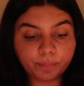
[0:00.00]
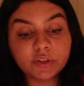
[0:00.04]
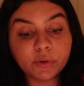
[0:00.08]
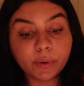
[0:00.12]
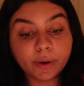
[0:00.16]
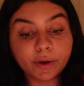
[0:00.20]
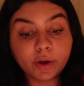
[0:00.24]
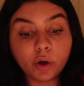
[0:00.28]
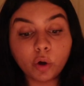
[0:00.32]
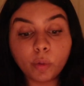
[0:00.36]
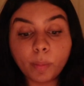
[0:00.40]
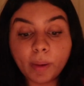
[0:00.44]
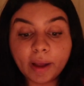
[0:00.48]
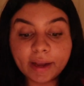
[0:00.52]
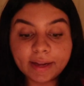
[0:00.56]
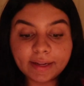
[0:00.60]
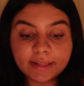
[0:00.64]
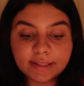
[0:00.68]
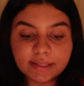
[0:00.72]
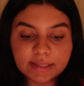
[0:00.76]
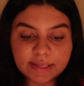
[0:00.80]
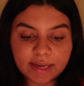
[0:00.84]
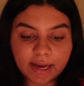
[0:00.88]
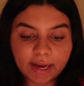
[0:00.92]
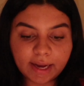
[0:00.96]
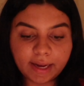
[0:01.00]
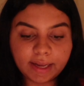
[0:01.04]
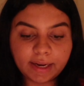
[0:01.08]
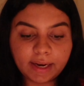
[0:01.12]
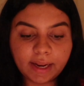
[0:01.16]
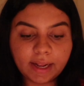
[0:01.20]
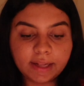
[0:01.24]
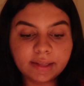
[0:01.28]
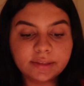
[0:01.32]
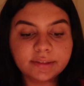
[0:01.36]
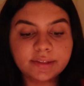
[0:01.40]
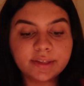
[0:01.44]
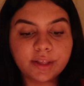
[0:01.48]
So I go back inside
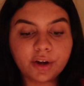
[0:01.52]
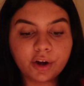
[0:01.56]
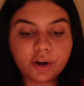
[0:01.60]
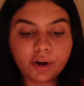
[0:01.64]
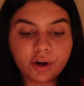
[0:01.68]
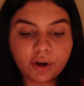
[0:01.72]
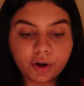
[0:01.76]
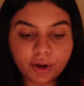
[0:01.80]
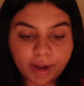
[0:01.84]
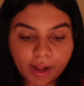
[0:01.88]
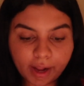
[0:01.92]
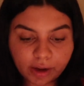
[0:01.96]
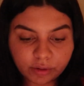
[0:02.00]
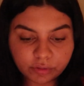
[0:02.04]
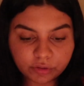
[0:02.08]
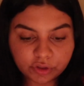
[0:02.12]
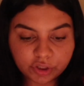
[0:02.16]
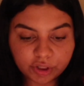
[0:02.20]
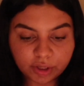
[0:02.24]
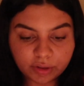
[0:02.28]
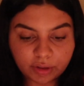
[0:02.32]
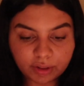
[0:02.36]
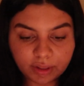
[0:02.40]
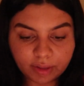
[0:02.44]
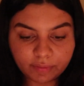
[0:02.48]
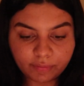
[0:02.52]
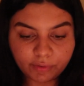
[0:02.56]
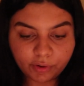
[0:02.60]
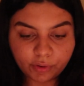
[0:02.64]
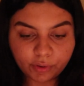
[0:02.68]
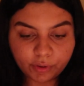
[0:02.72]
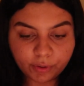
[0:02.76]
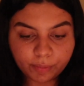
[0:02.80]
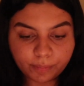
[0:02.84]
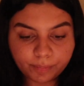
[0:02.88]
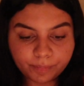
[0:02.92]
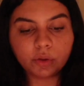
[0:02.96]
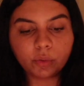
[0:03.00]
and sit on our couch in the living room.